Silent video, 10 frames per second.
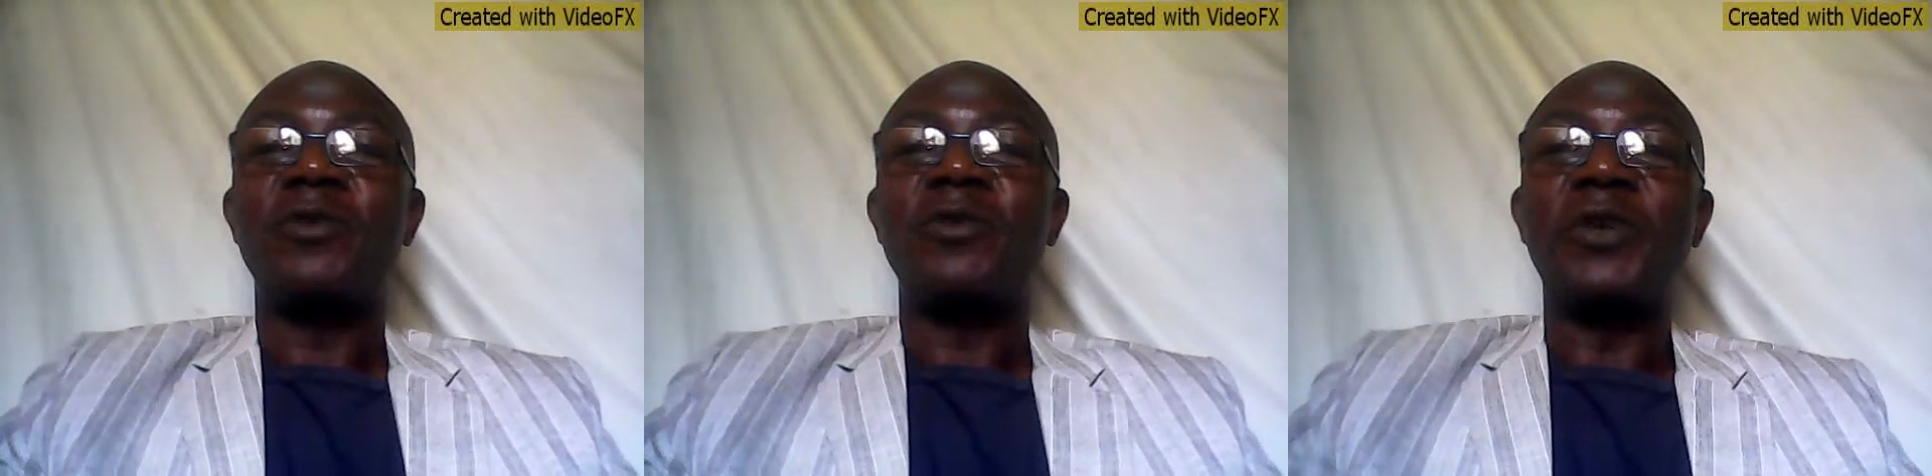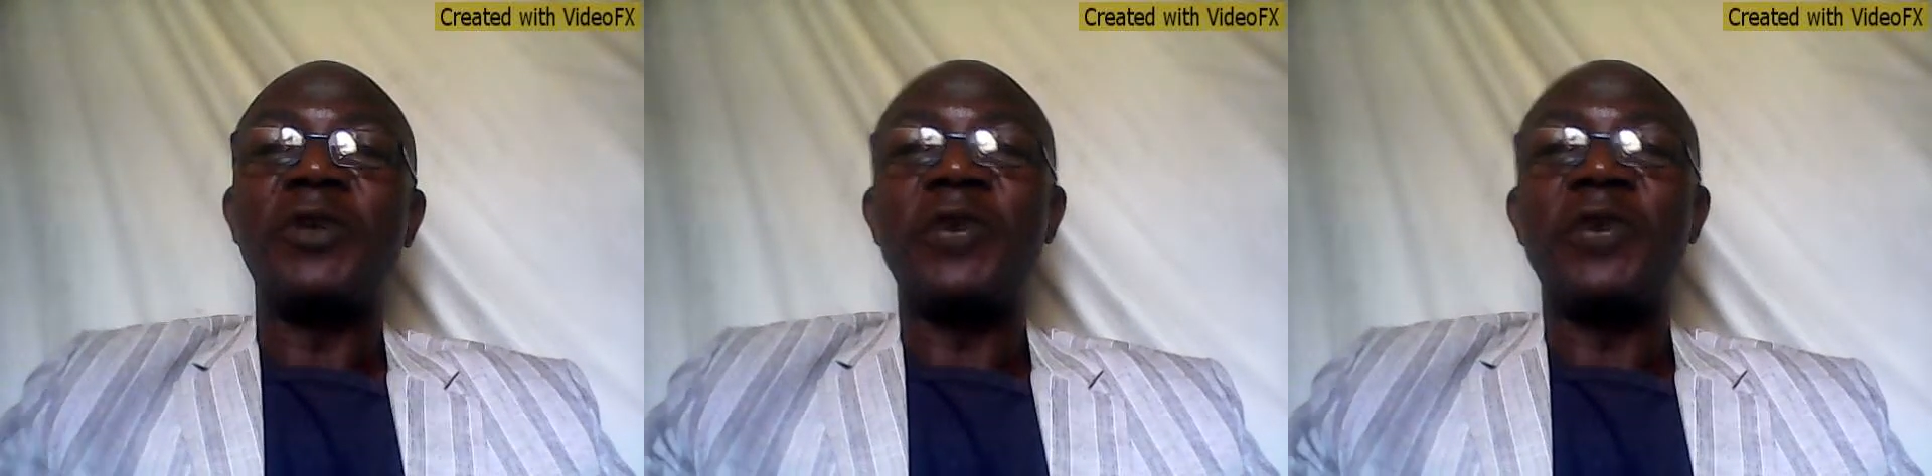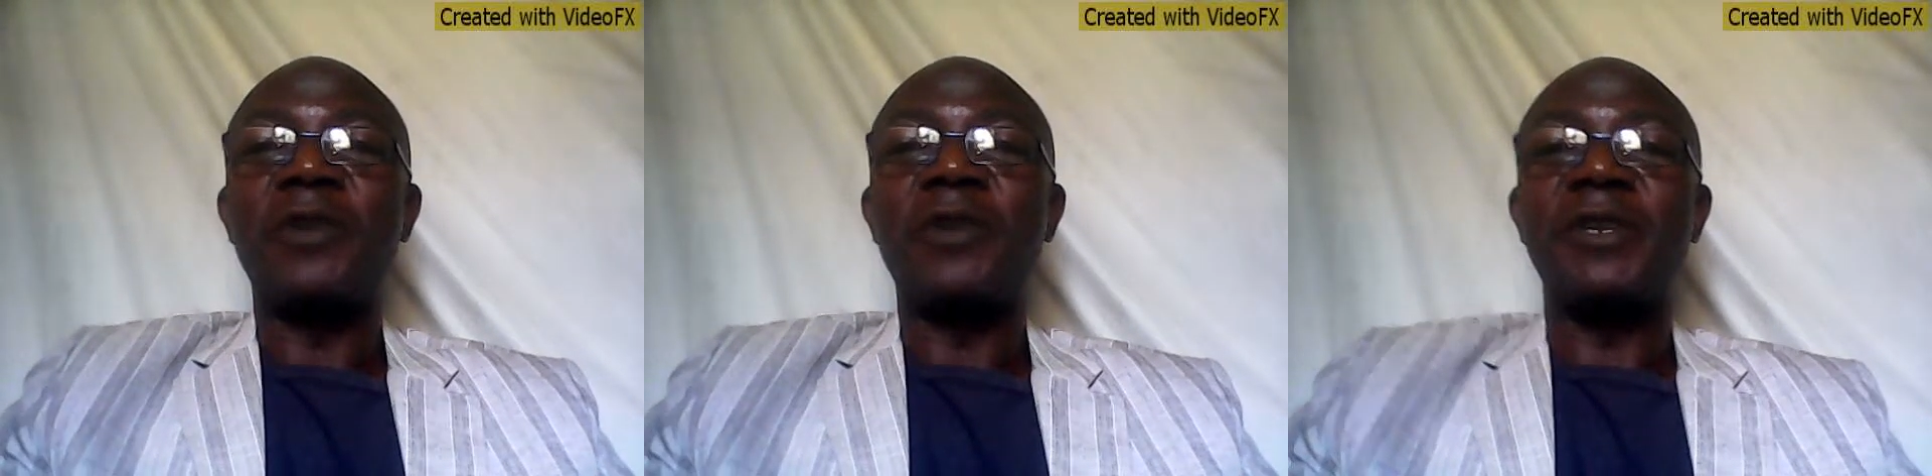when you
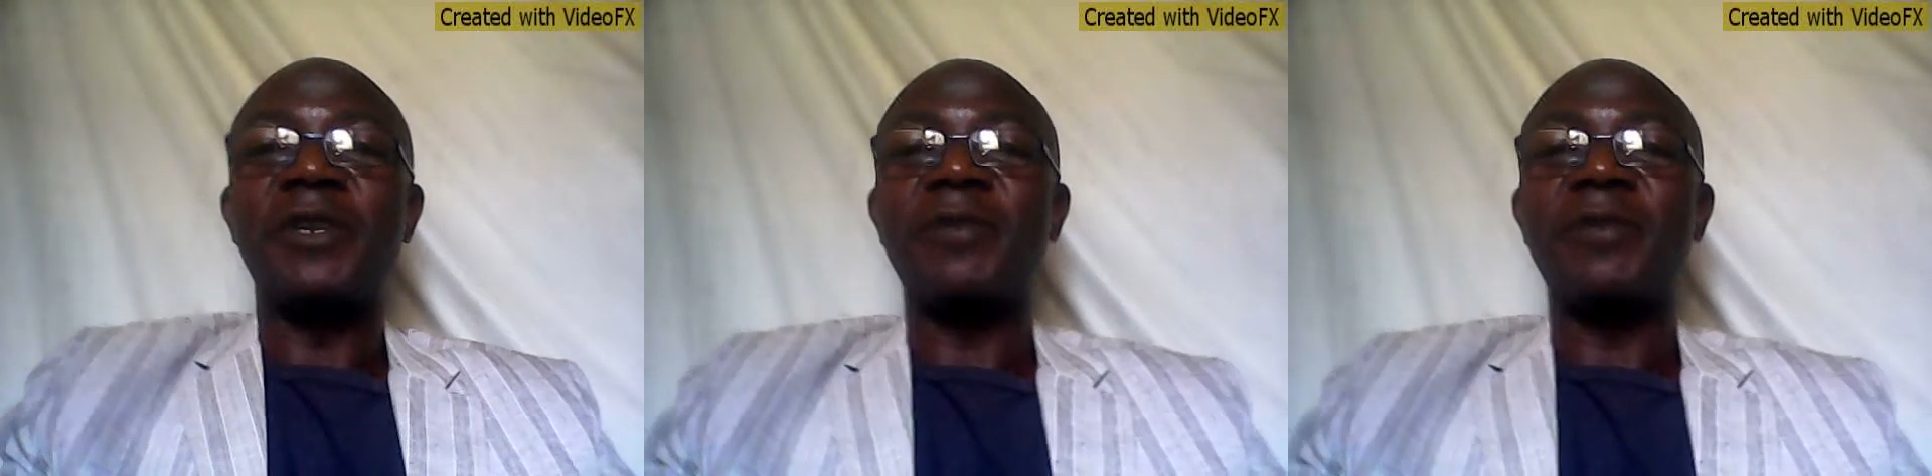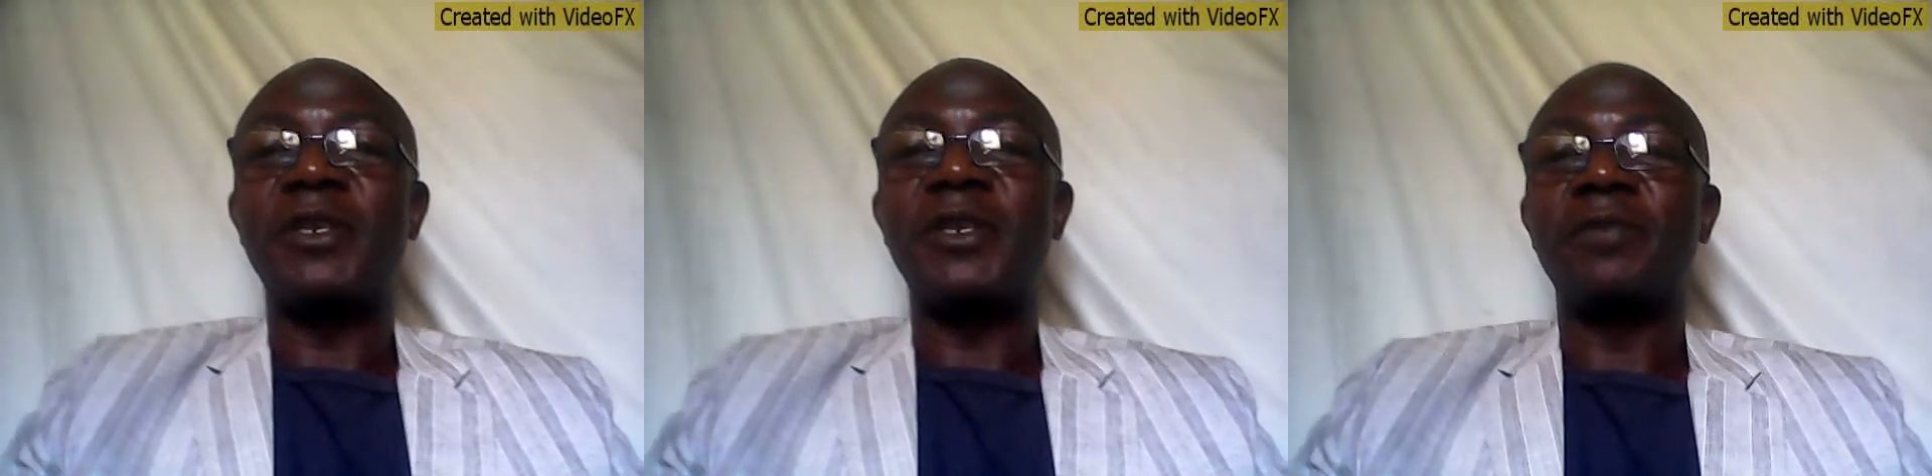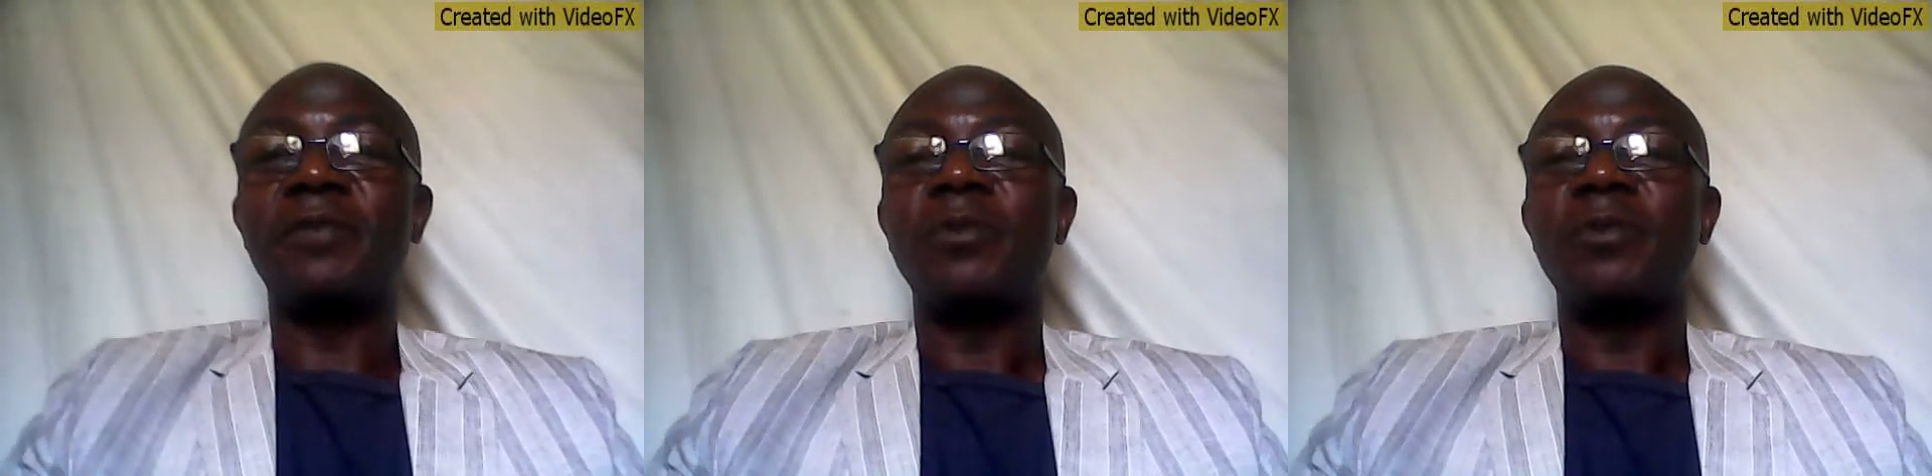wake up in the
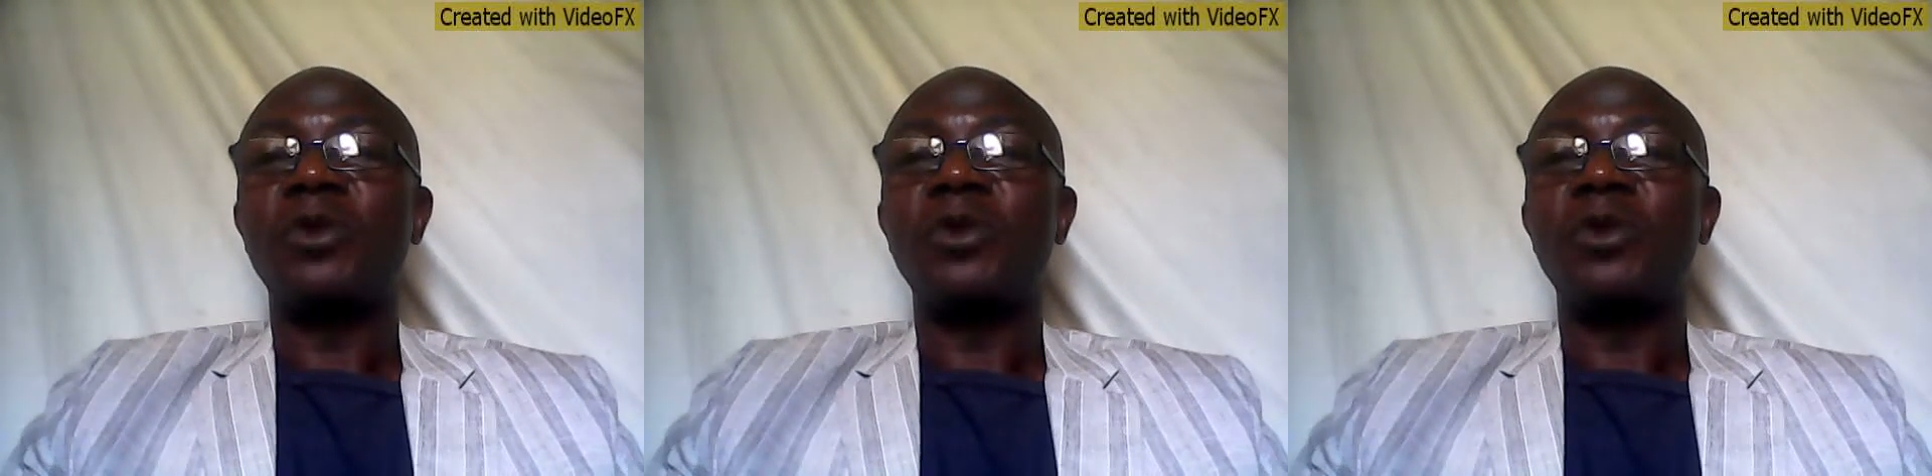morning,